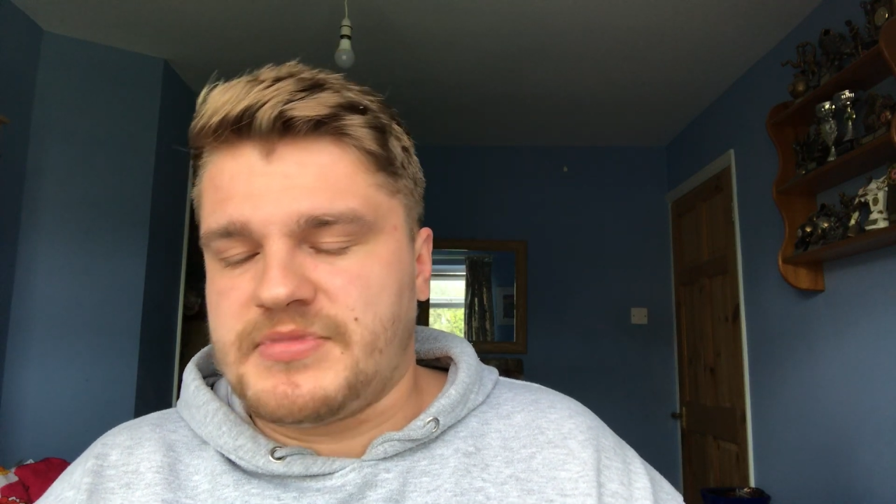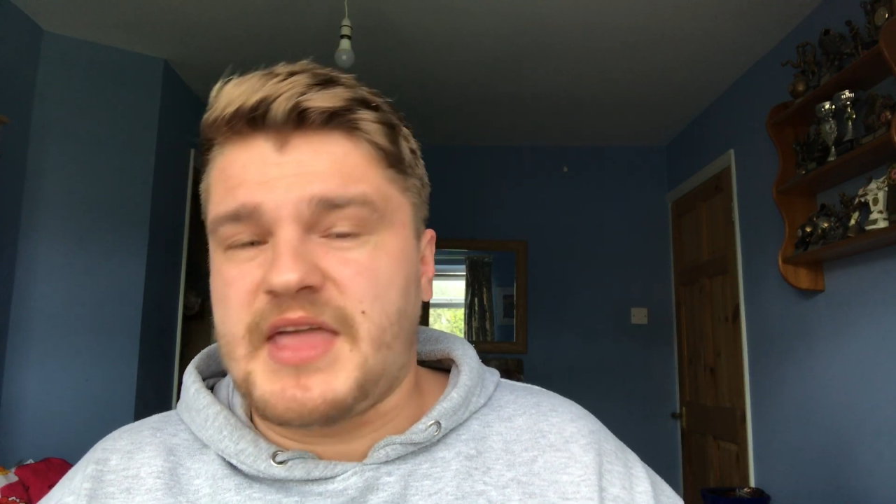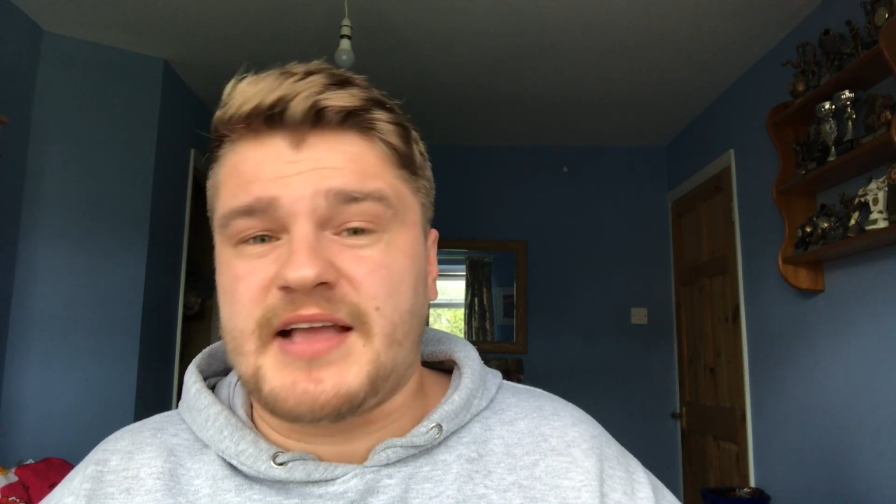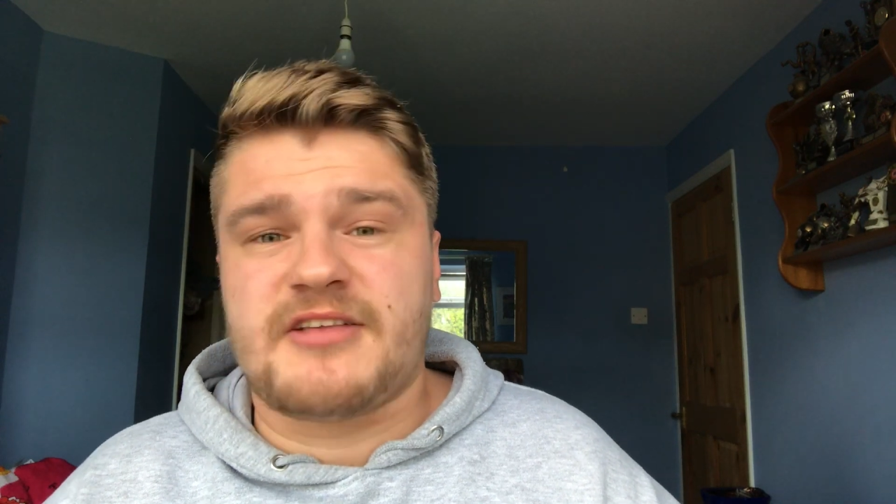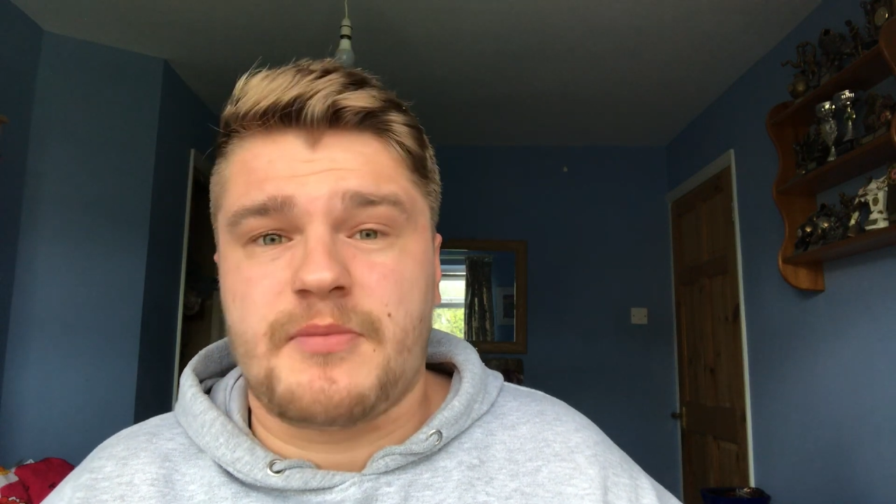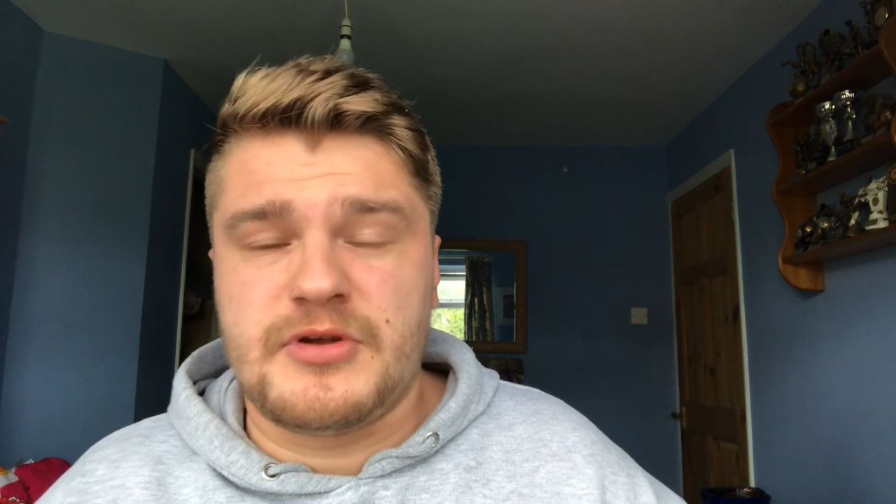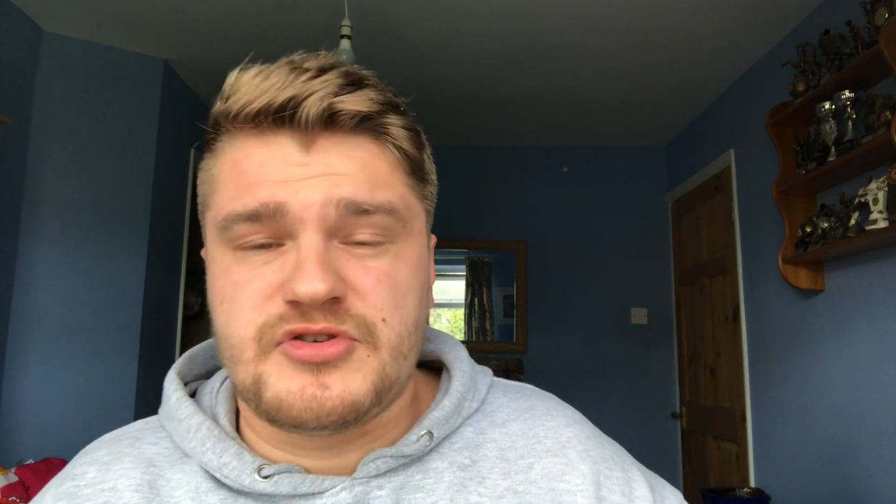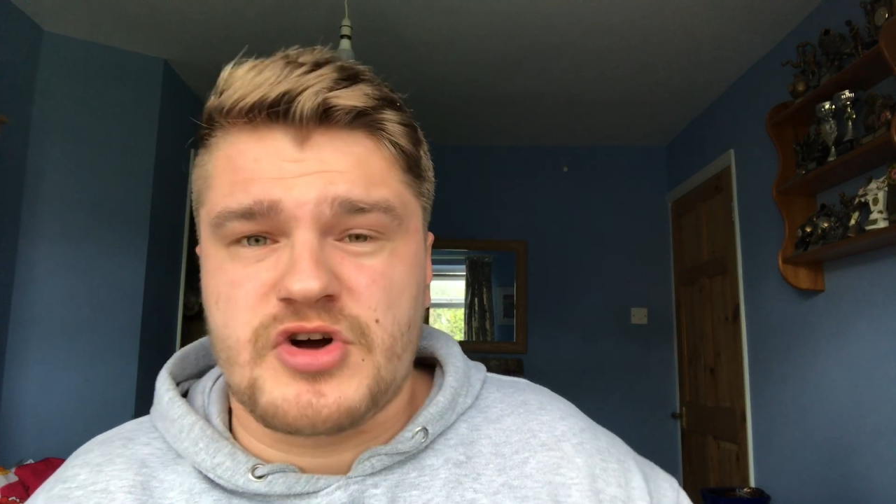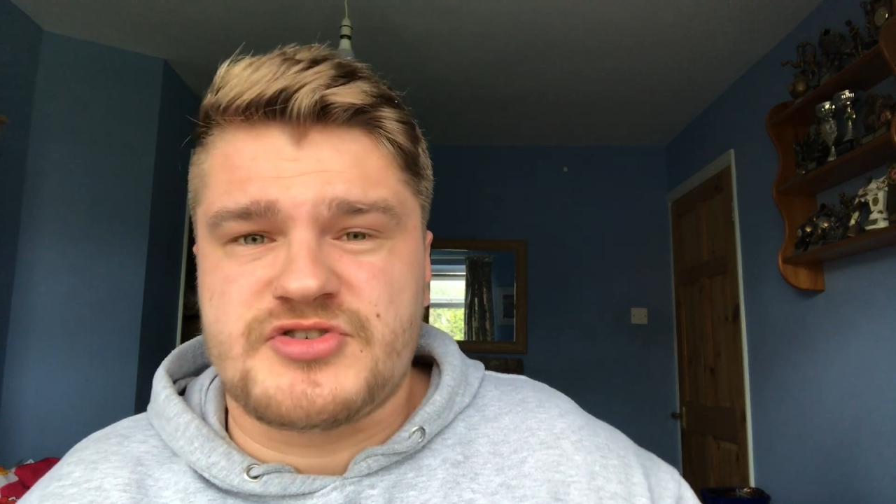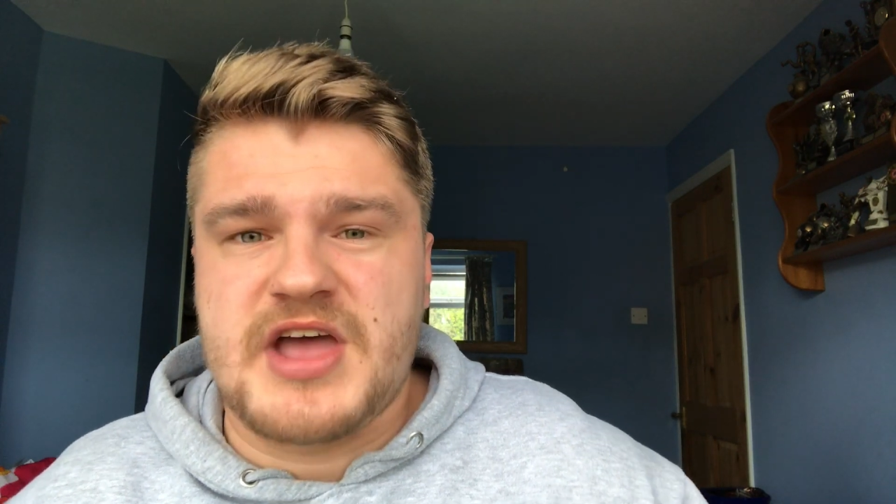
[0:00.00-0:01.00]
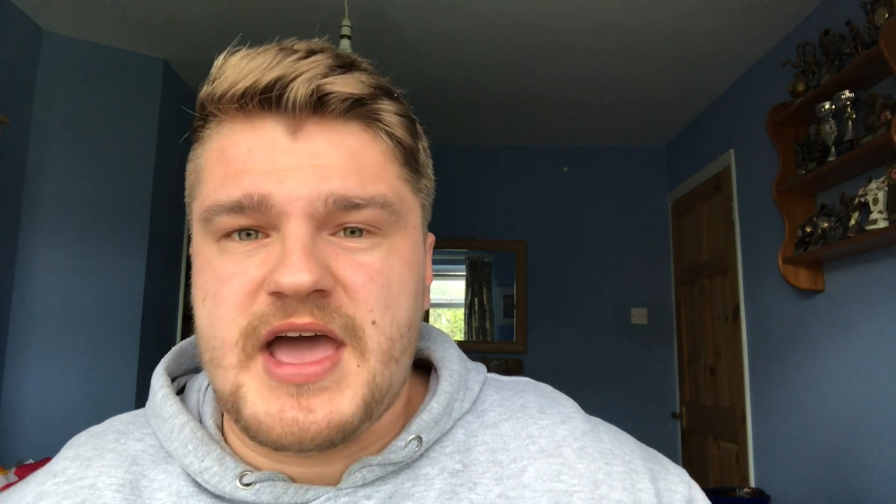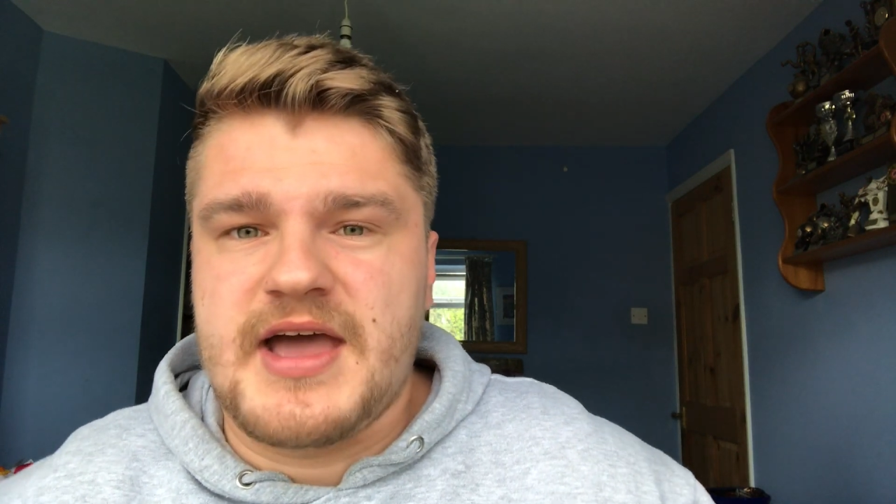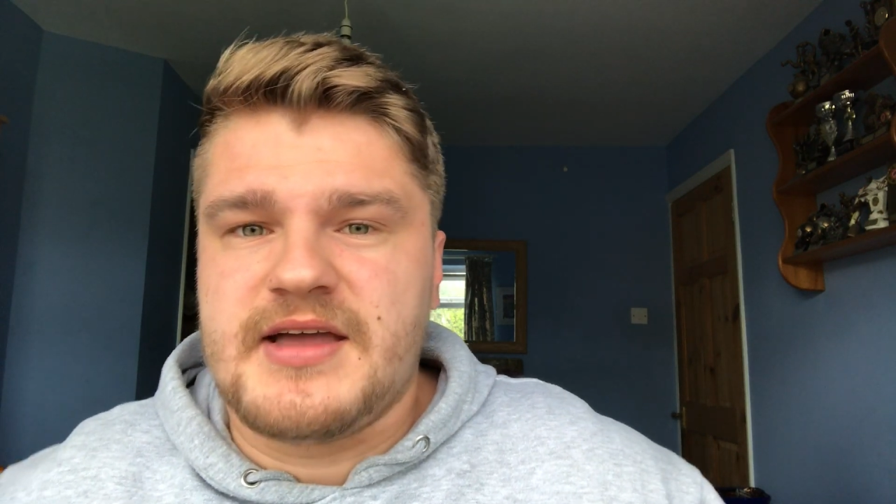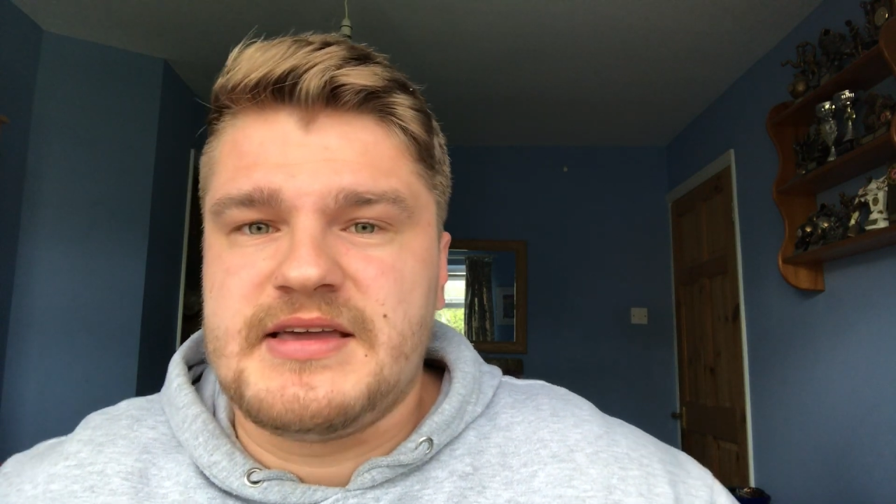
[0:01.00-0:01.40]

Next up is Josh Hare.